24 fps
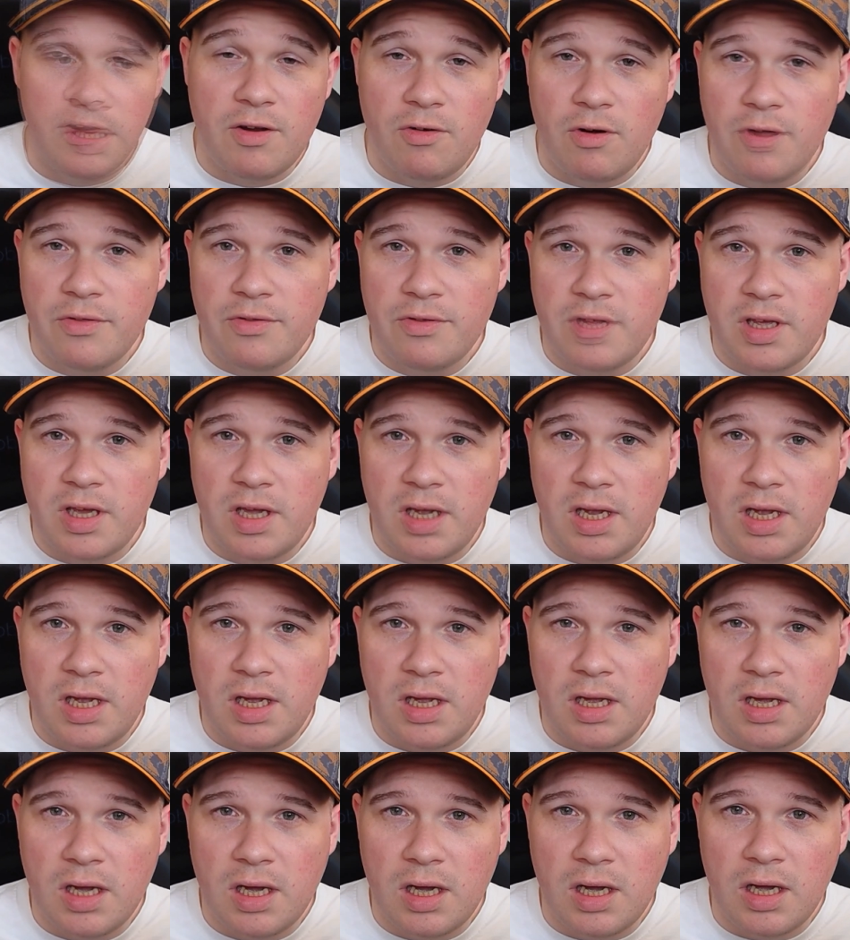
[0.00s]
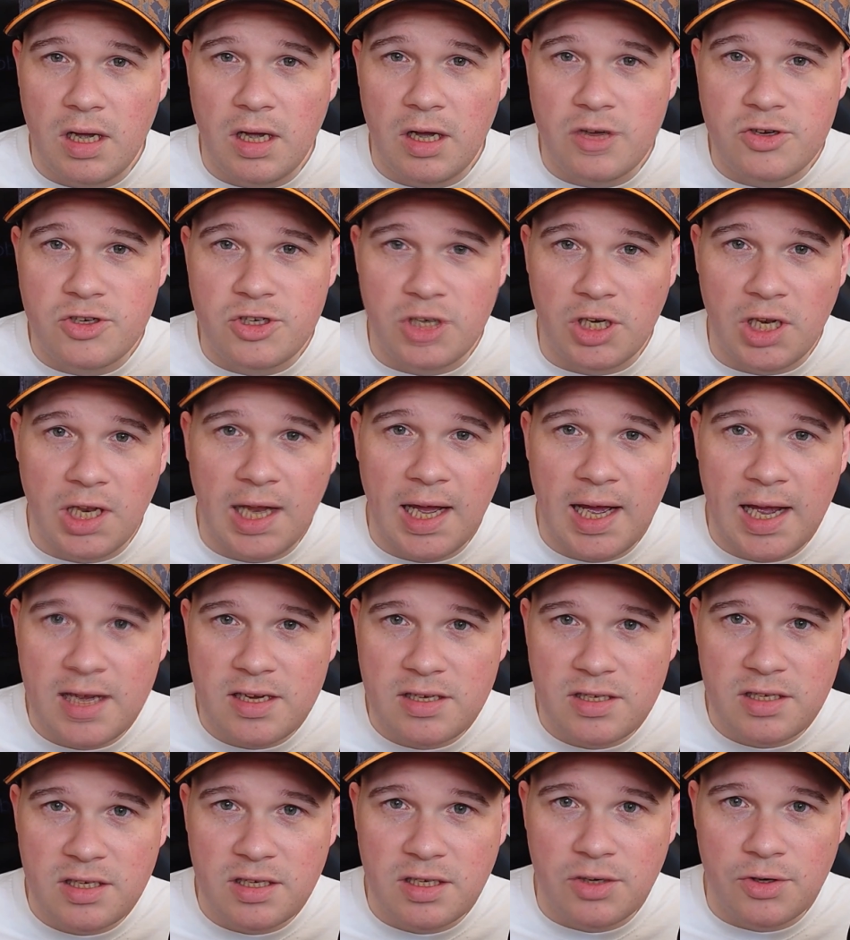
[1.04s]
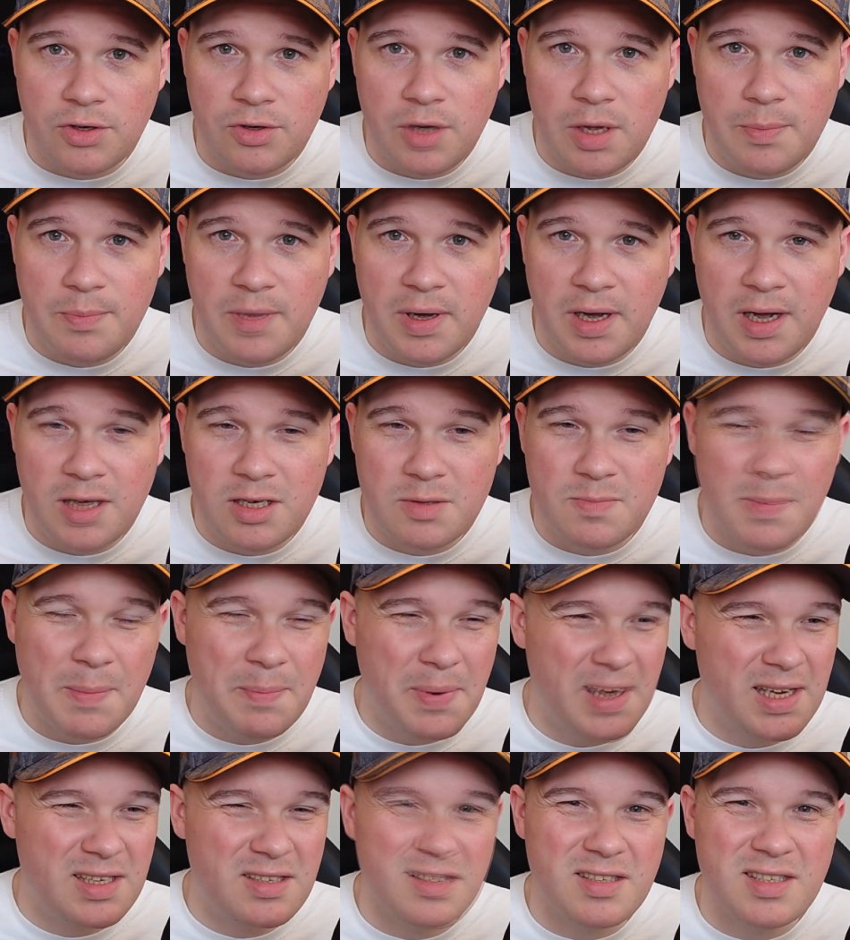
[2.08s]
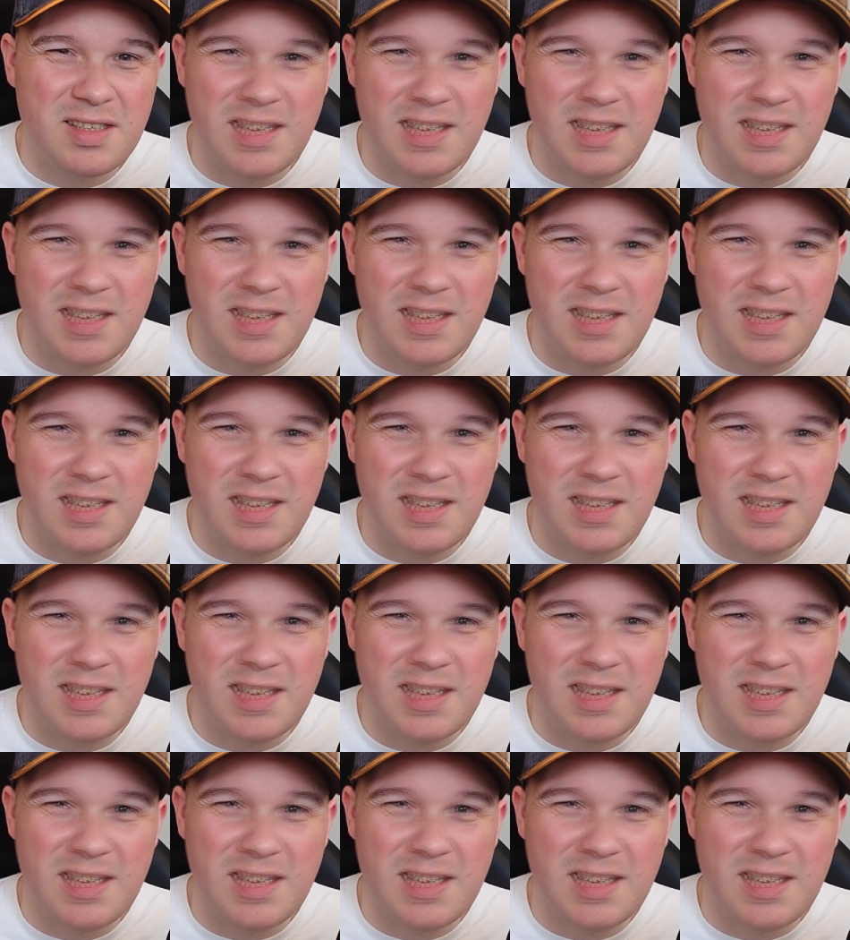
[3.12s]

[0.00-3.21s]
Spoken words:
They're on the July security patch. My Pixel